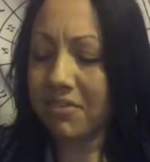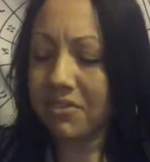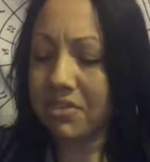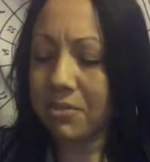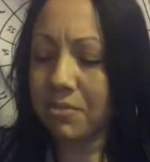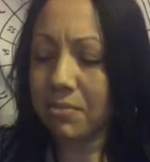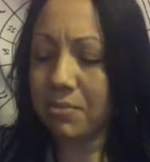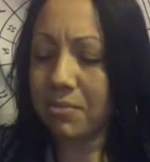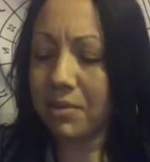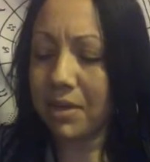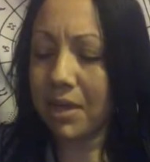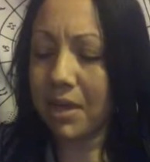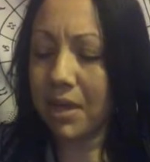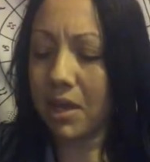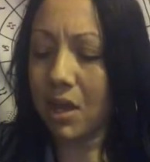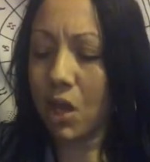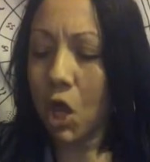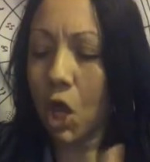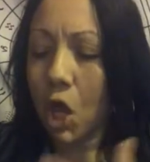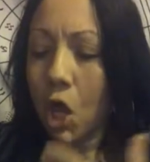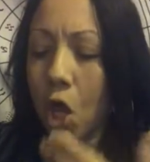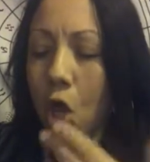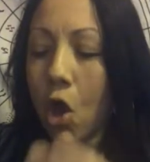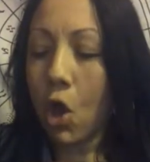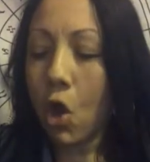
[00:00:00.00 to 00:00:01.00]
to be
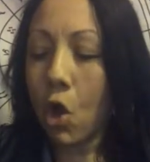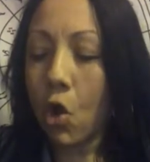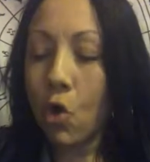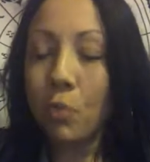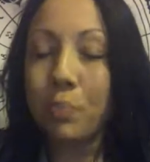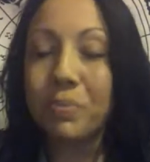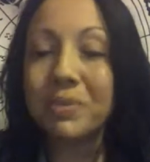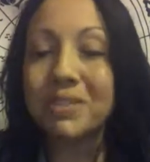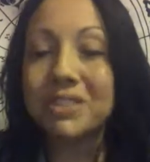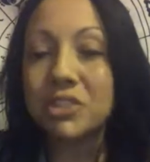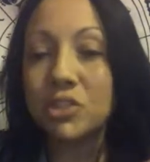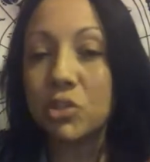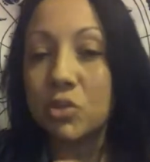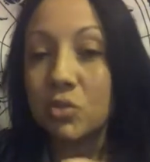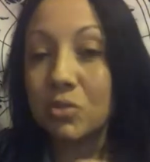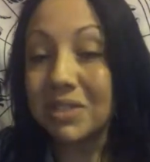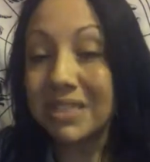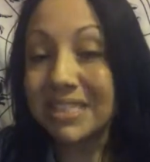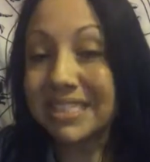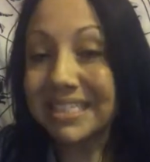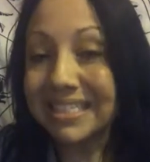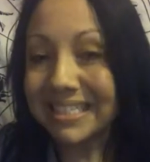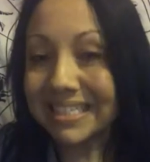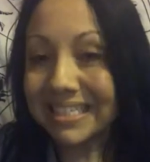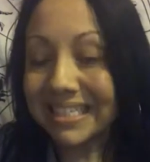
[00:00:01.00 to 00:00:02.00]
open to
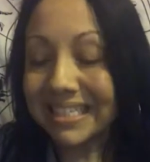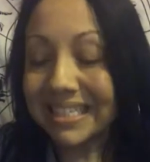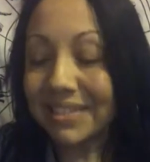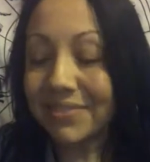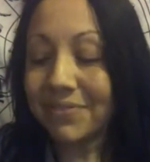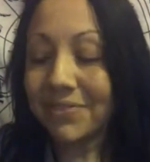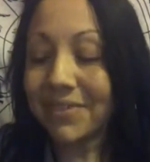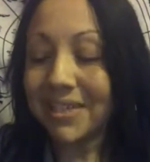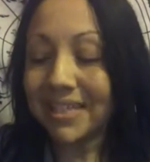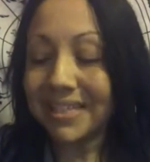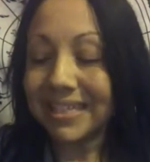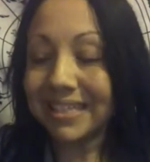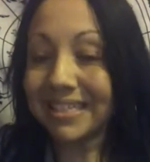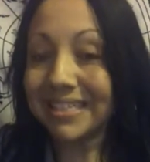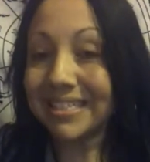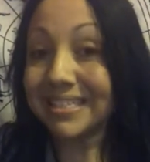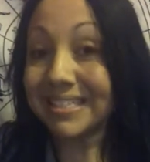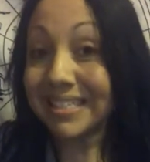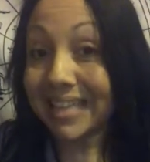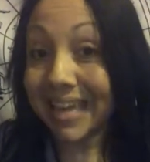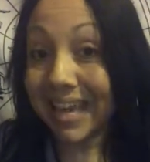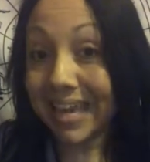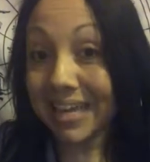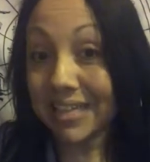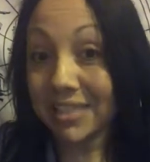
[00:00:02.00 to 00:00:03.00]
receiving these
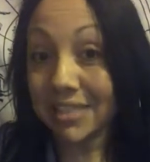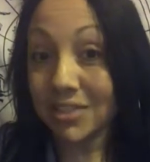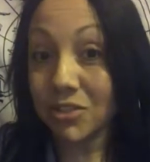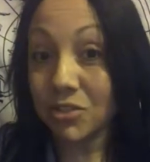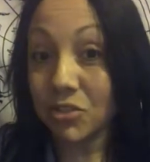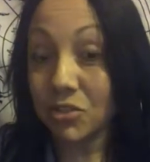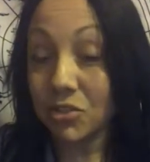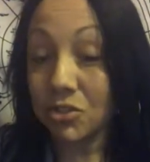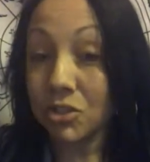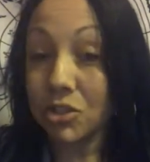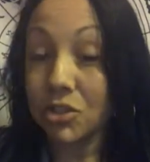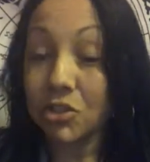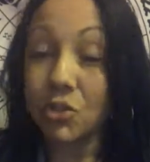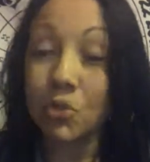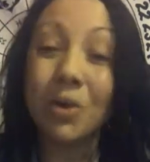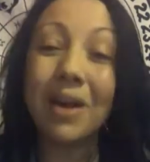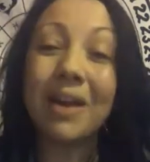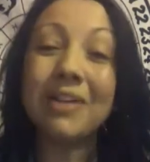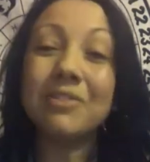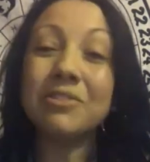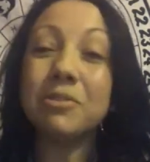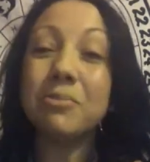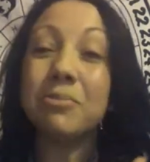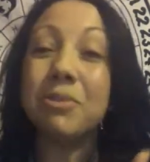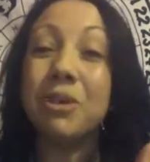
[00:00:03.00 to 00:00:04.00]
answers. You
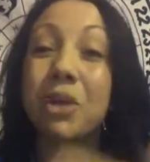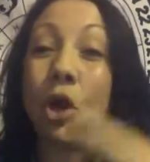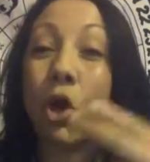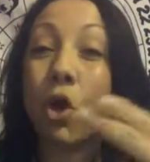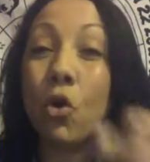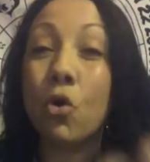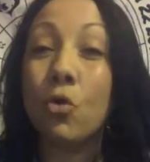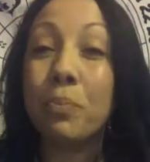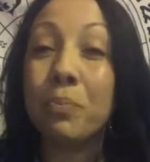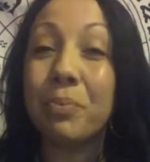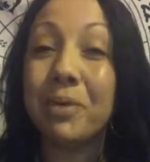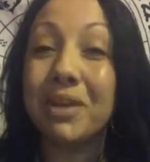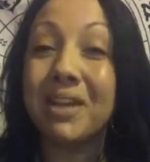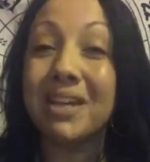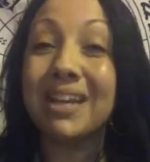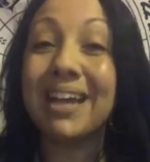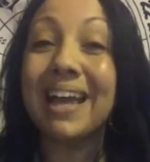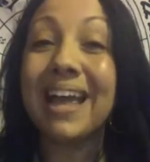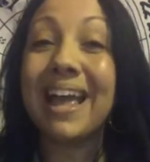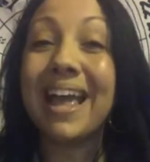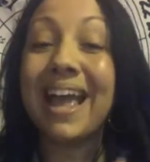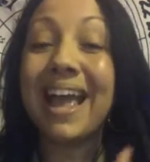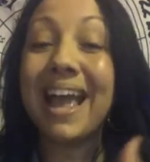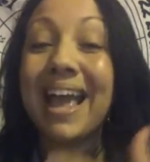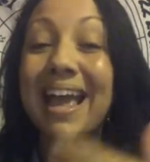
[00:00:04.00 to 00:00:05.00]
have to be open
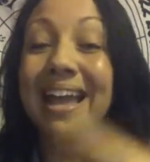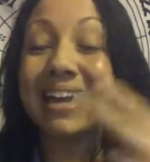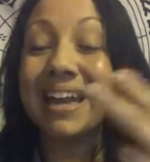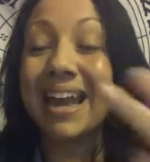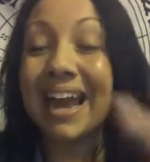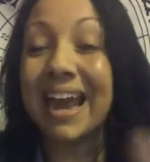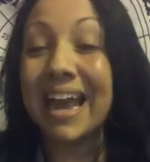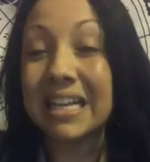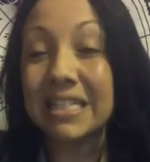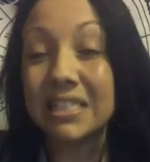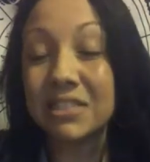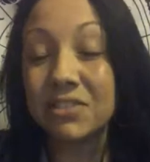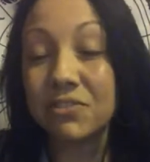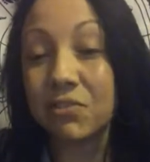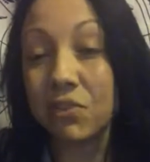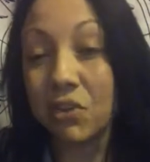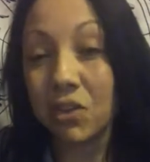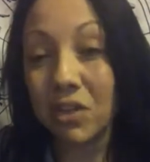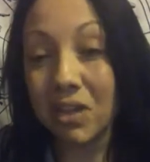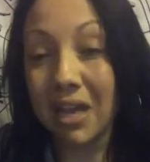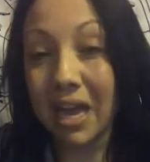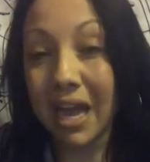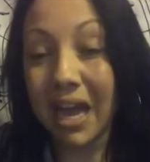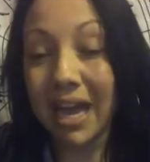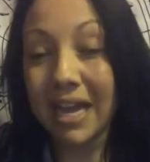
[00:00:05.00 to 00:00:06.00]
and ask for
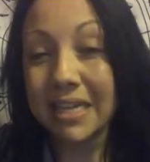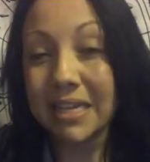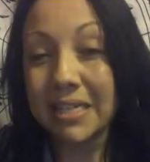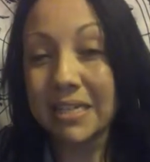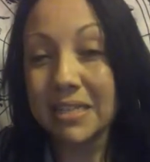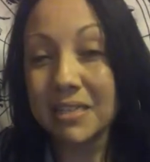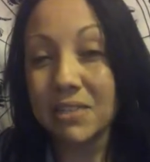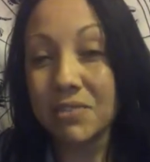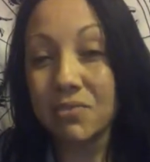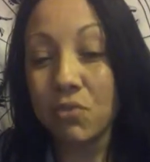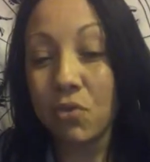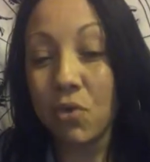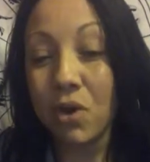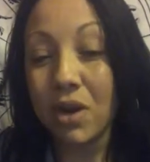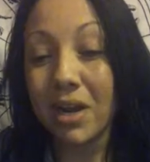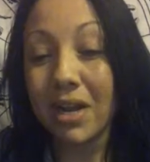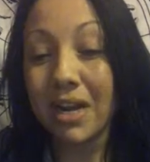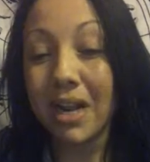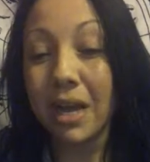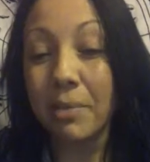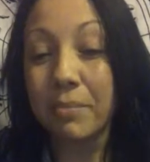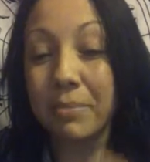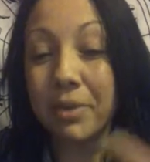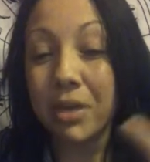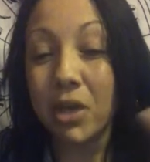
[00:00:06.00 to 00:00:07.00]
guidance for it,
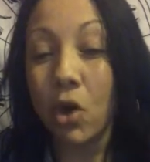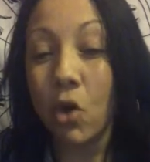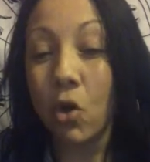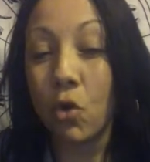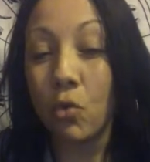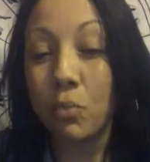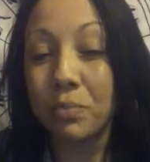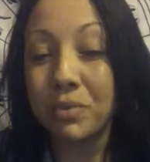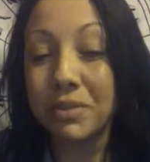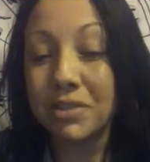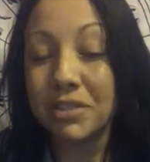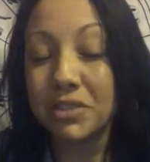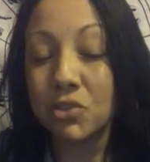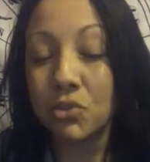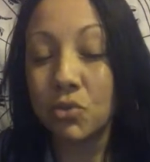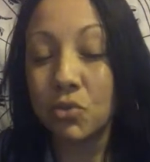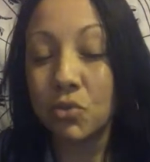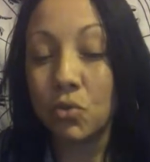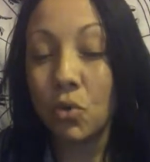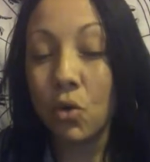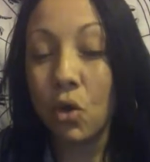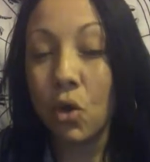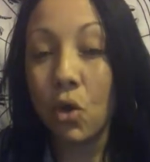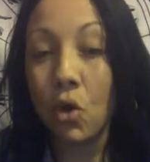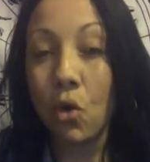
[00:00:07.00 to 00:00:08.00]
and be open
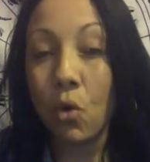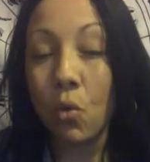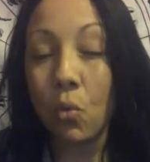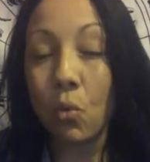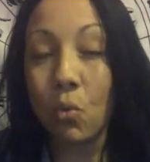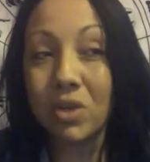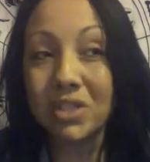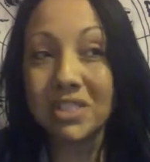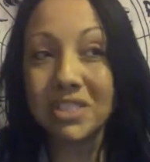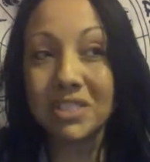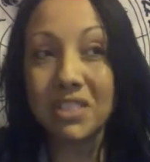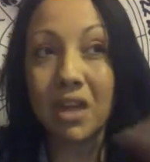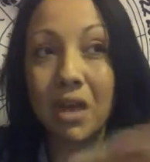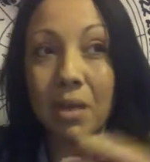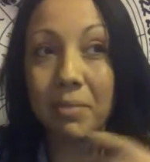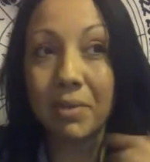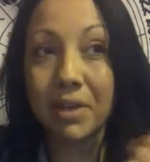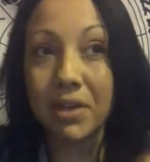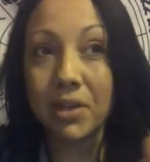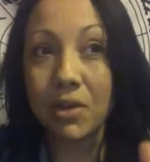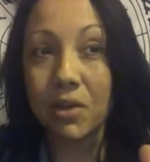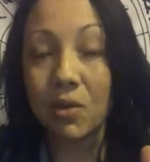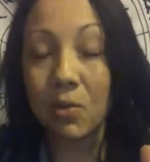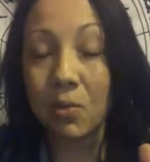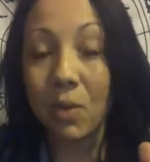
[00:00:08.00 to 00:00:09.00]
to what's coming
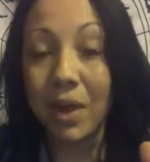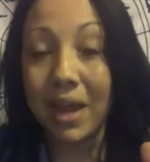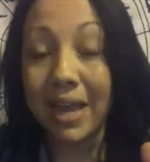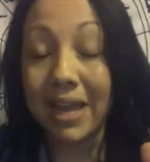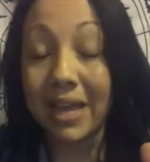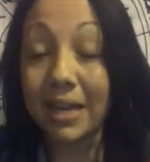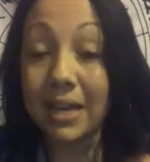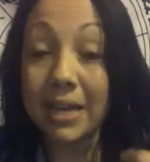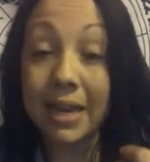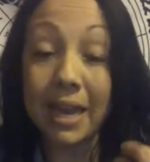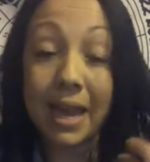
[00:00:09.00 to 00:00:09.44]
your way.